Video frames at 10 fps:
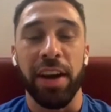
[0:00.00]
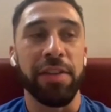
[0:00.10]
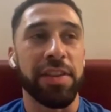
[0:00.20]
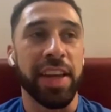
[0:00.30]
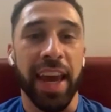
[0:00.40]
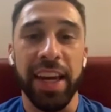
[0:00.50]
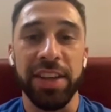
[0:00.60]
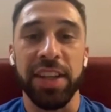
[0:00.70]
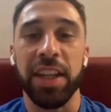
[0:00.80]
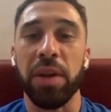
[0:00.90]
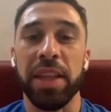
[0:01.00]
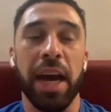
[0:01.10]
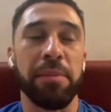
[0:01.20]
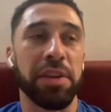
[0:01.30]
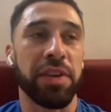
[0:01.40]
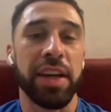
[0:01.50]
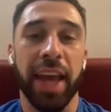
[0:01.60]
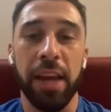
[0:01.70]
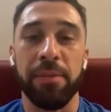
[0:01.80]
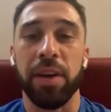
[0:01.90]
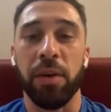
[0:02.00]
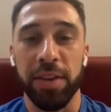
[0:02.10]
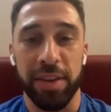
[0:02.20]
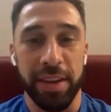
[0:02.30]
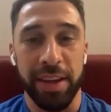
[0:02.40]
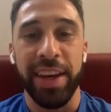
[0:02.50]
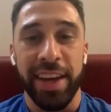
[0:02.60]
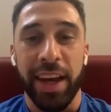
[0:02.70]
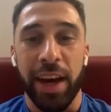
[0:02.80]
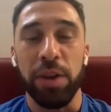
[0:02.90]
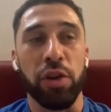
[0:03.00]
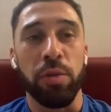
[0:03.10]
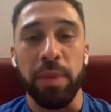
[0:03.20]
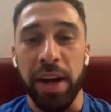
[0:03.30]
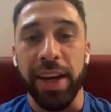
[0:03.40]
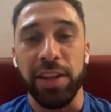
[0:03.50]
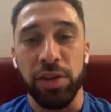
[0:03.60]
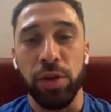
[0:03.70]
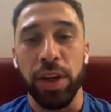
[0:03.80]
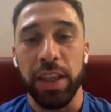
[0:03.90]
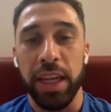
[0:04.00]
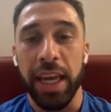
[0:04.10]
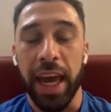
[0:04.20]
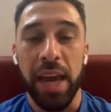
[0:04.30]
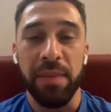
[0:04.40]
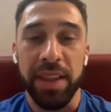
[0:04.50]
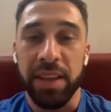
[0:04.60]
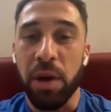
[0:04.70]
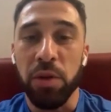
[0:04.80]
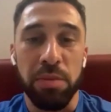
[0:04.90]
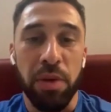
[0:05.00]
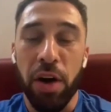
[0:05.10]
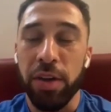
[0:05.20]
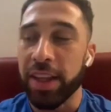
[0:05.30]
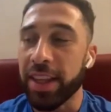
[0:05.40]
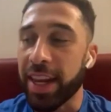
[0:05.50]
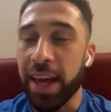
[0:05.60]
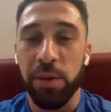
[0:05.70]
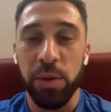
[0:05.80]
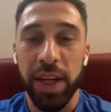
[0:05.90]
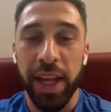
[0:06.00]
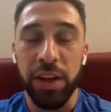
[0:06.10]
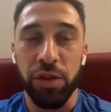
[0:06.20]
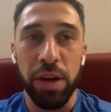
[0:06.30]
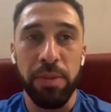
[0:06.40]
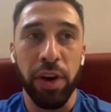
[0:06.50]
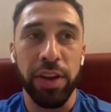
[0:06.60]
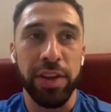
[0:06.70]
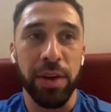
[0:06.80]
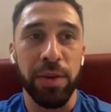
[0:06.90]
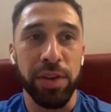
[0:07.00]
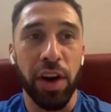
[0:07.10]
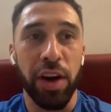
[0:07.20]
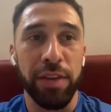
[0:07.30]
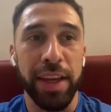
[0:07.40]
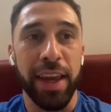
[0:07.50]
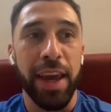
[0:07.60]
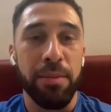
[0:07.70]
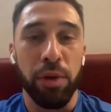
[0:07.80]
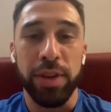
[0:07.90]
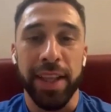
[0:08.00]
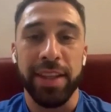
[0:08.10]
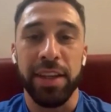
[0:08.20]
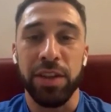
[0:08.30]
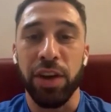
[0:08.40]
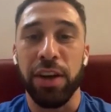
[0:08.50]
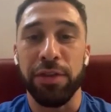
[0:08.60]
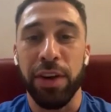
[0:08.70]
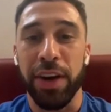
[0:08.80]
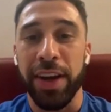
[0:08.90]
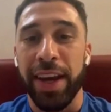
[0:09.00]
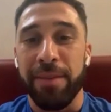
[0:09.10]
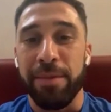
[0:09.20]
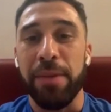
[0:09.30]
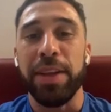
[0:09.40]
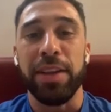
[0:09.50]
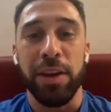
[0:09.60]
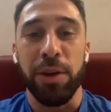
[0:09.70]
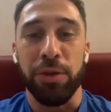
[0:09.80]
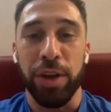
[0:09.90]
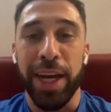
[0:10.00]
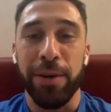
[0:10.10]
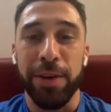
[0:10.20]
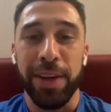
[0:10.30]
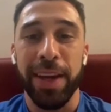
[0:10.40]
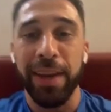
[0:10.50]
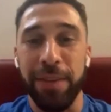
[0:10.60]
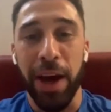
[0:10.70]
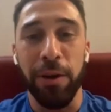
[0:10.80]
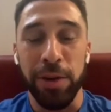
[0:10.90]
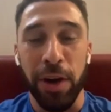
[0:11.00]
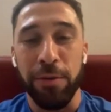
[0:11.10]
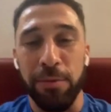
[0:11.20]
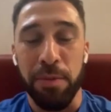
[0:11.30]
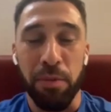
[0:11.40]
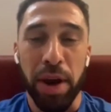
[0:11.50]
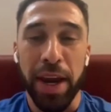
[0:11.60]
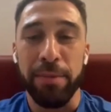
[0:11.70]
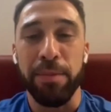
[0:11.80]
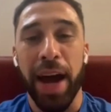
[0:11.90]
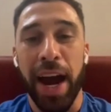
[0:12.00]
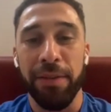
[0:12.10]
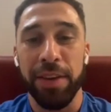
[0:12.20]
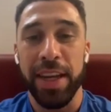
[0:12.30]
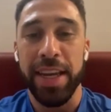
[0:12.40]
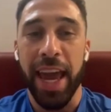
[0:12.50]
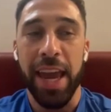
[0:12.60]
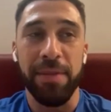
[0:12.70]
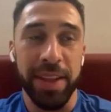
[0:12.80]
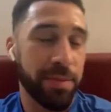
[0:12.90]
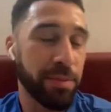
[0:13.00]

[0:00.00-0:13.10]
this occasion, and don't let the atmosphere take me. I want to come here and get stuck into the game. And the most important thing today was get the 3 points. So we sort of like put that to the side for maybe the 2 or 3 hours of the whole sort of pre and after the game, and